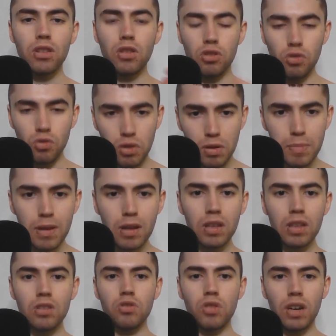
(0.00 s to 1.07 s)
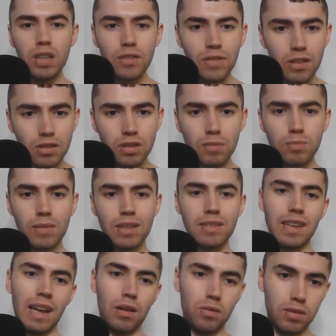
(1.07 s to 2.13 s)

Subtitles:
You're just rebuilding, trying to figure some things out.